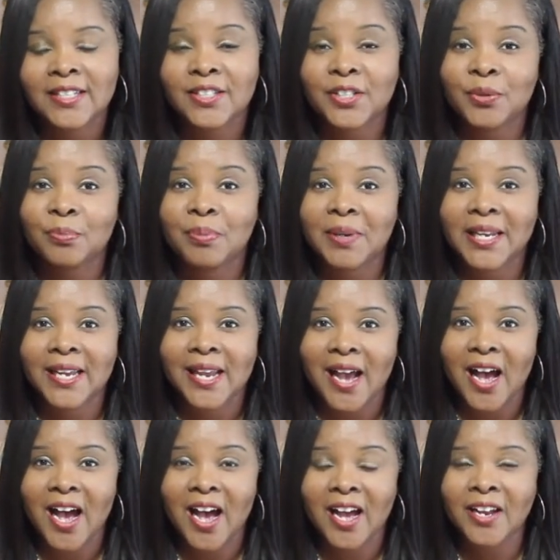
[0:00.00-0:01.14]
to be
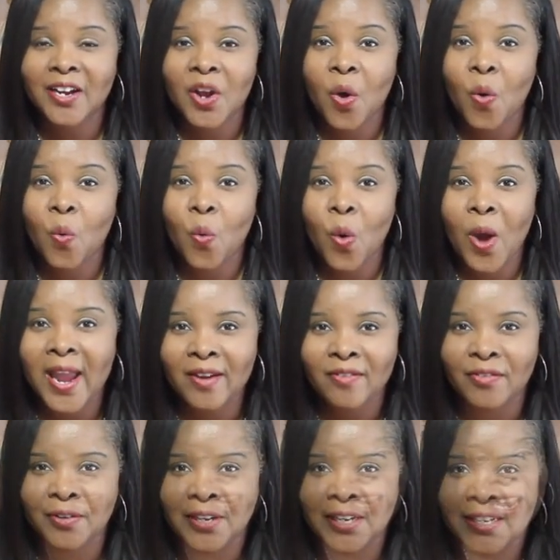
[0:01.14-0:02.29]

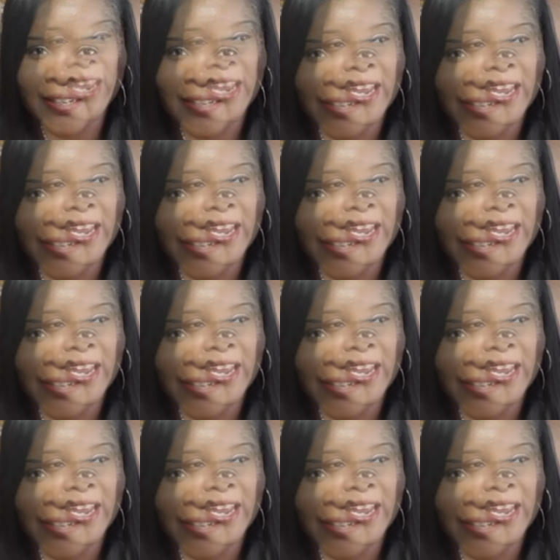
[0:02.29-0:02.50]
unwavering.